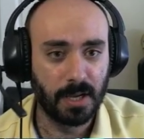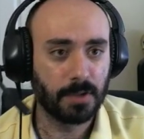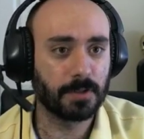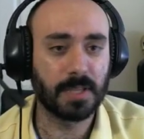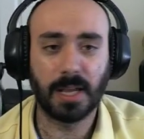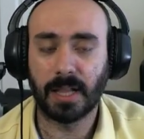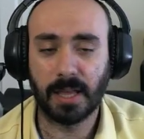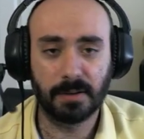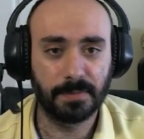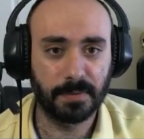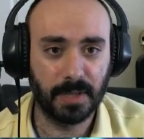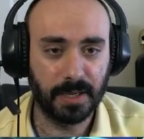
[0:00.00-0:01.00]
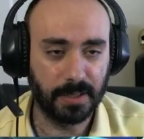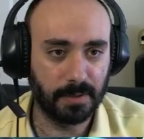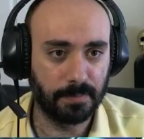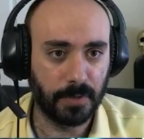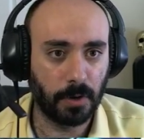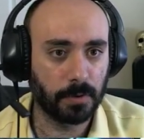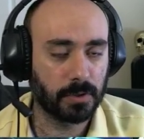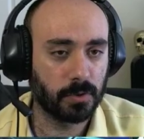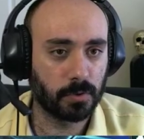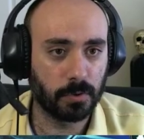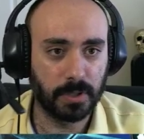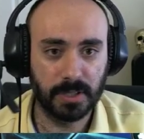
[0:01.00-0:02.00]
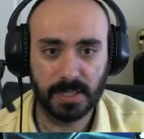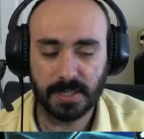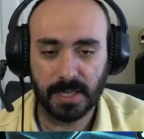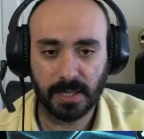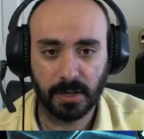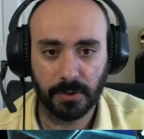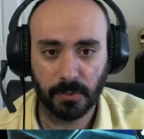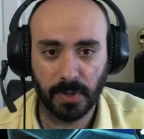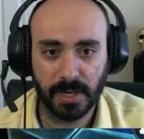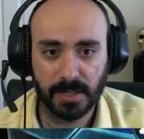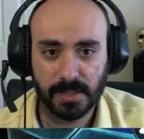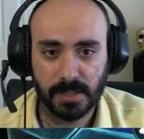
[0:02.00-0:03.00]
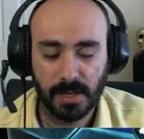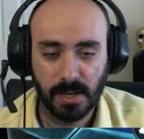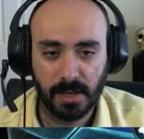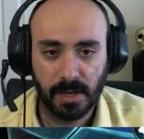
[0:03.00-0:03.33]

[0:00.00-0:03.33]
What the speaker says: There's not a lot of like hard control in this deck otherwise.